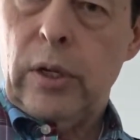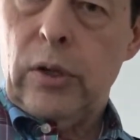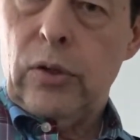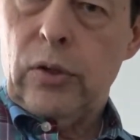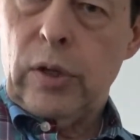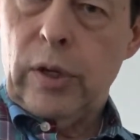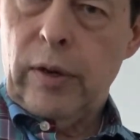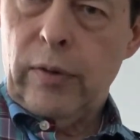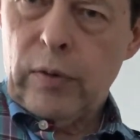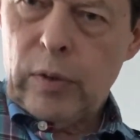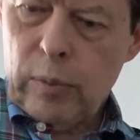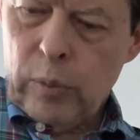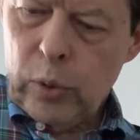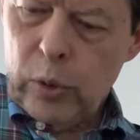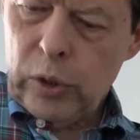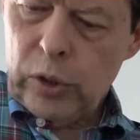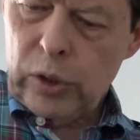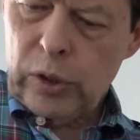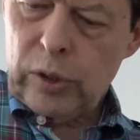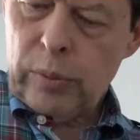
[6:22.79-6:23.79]
So you have to
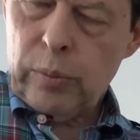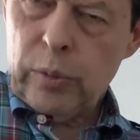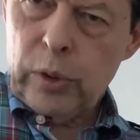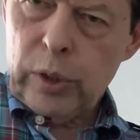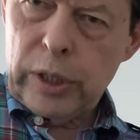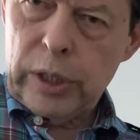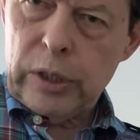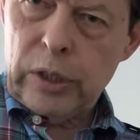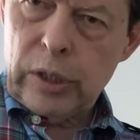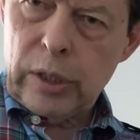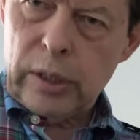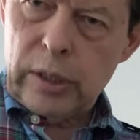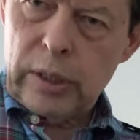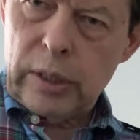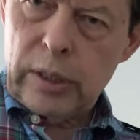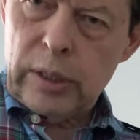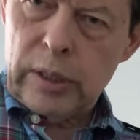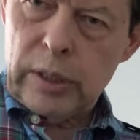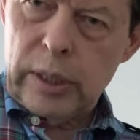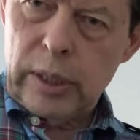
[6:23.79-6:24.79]
push the bridge a
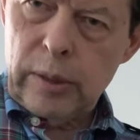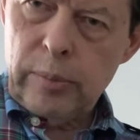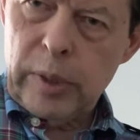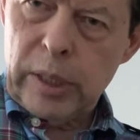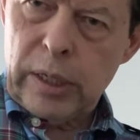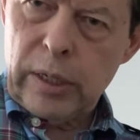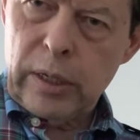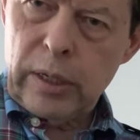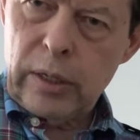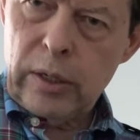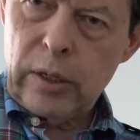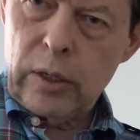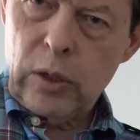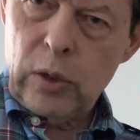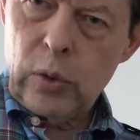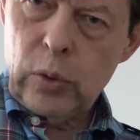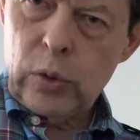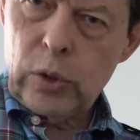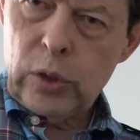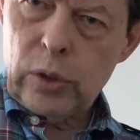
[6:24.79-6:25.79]
little bit
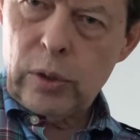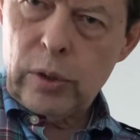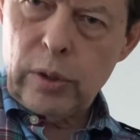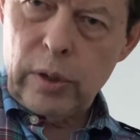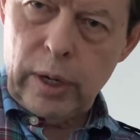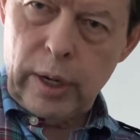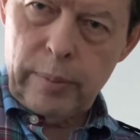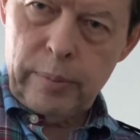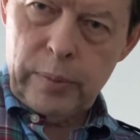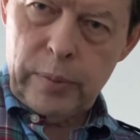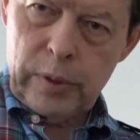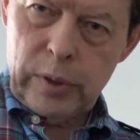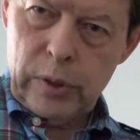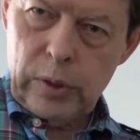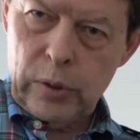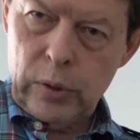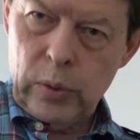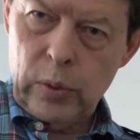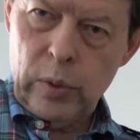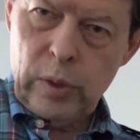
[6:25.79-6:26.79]
closer up
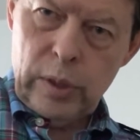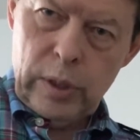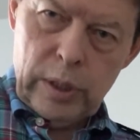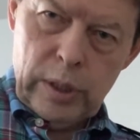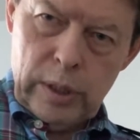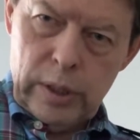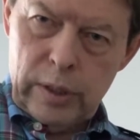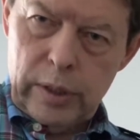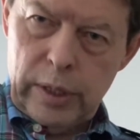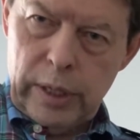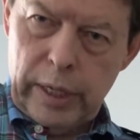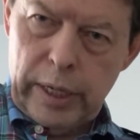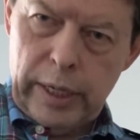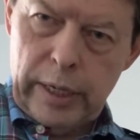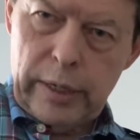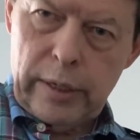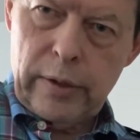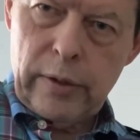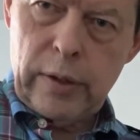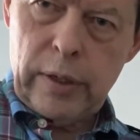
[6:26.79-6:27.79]
to the
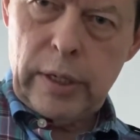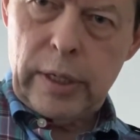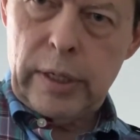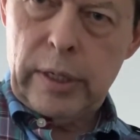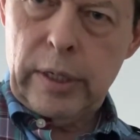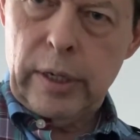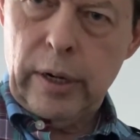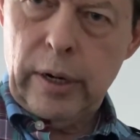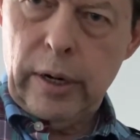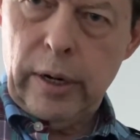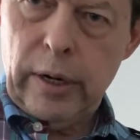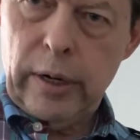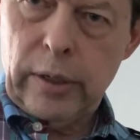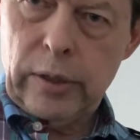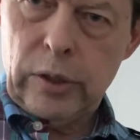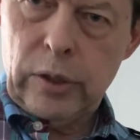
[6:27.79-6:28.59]
head of the guitar.